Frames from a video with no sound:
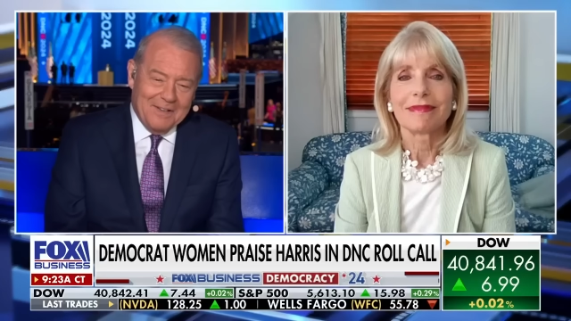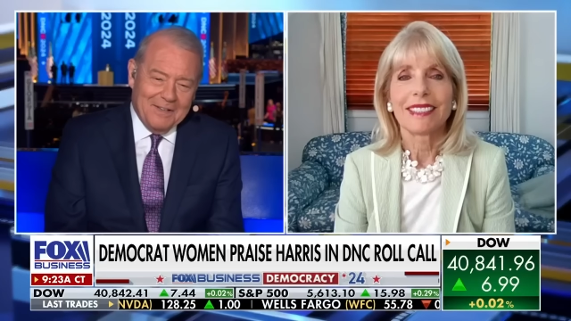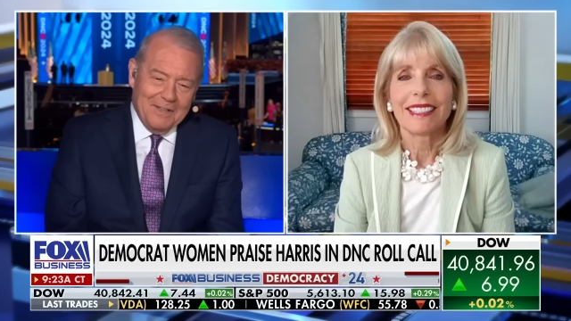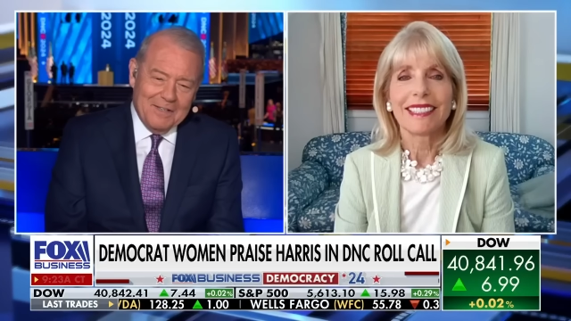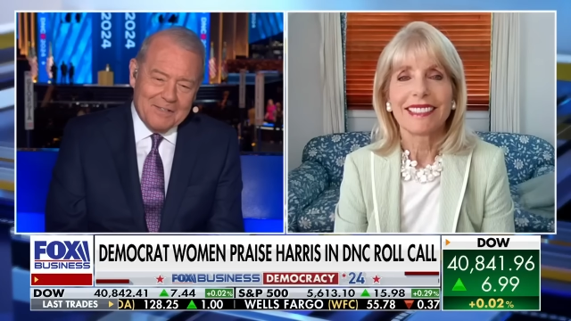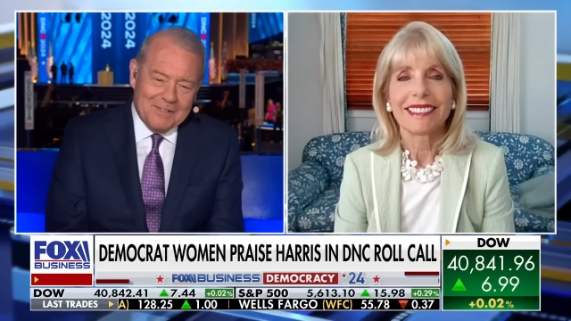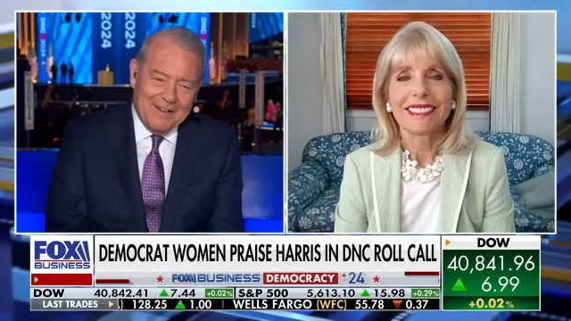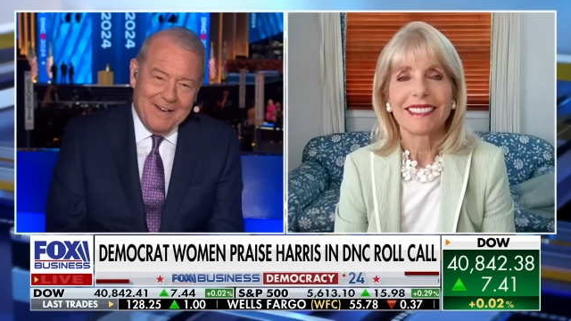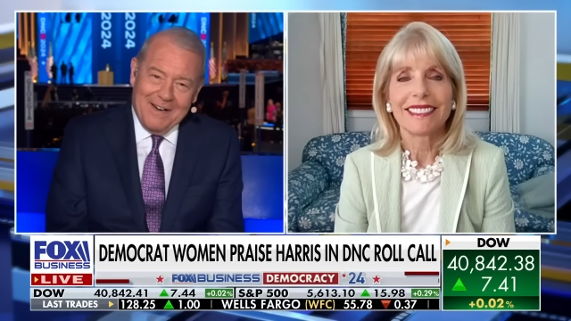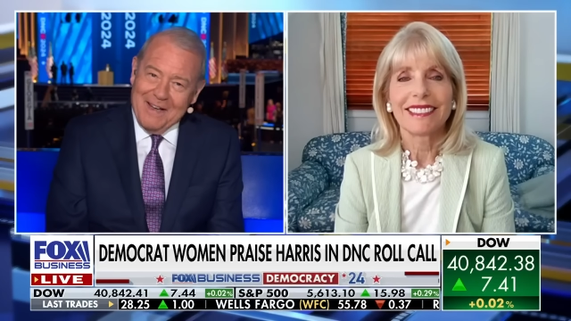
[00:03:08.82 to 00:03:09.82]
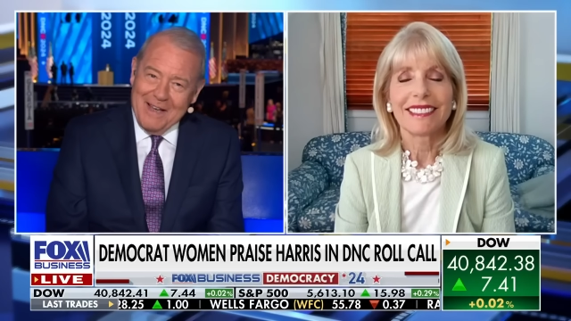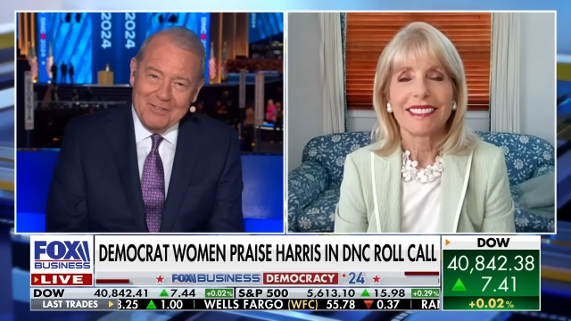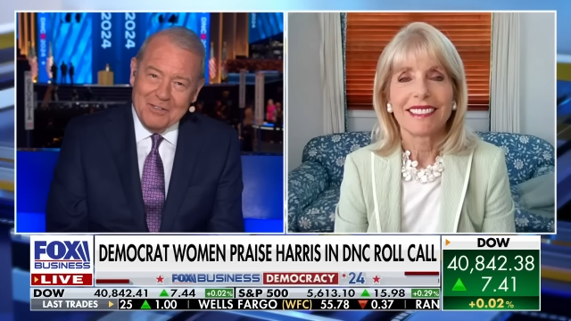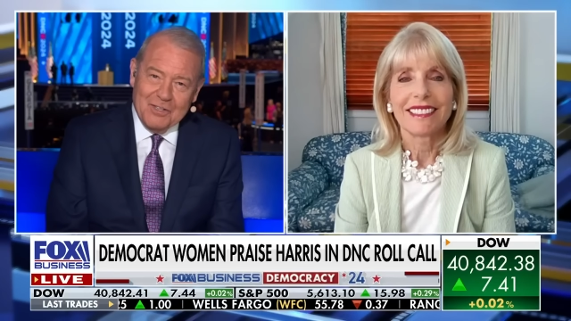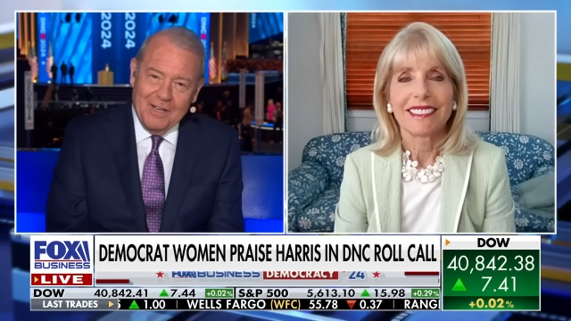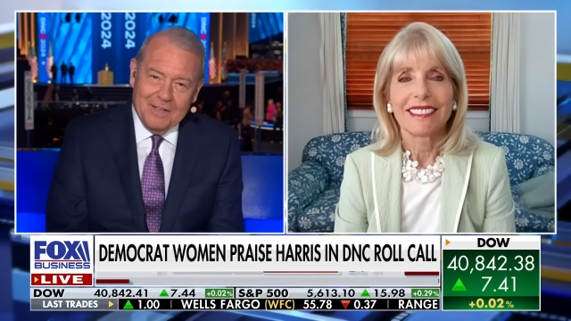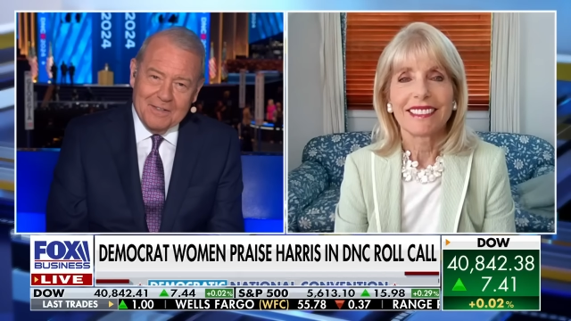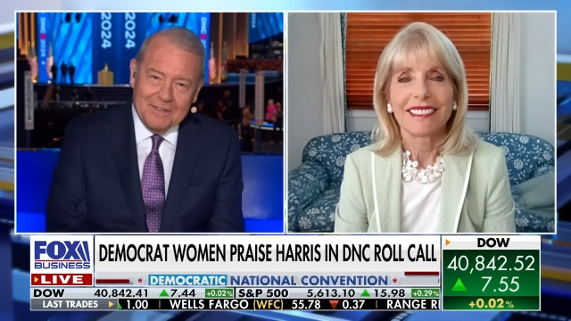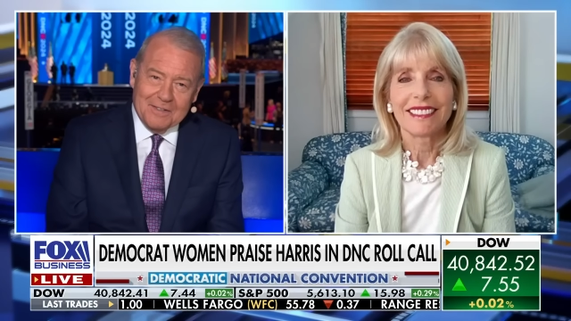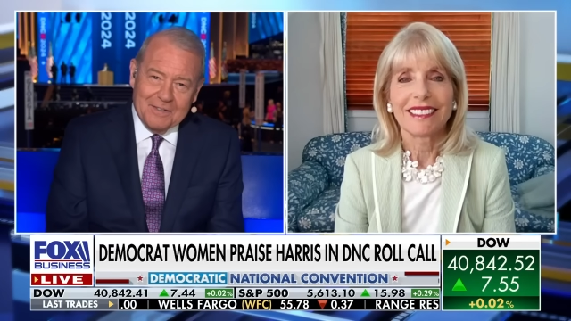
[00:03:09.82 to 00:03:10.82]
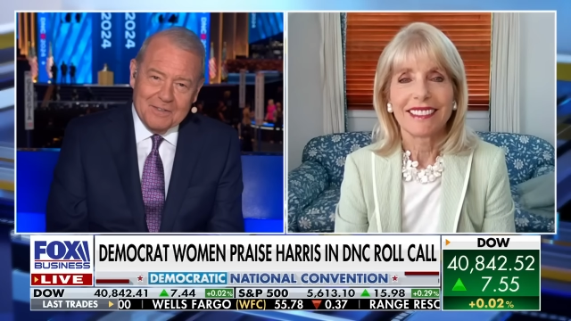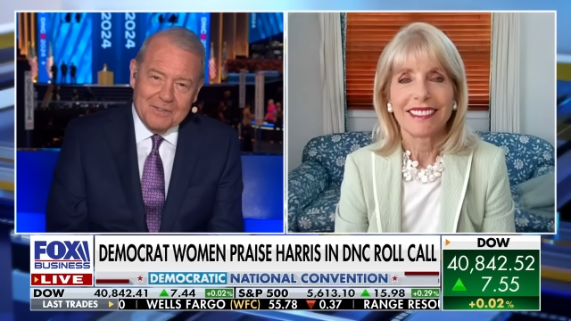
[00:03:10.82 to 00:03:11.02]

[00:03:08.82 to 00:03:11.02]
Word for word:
Speaker 1: Liz, I have to tell you that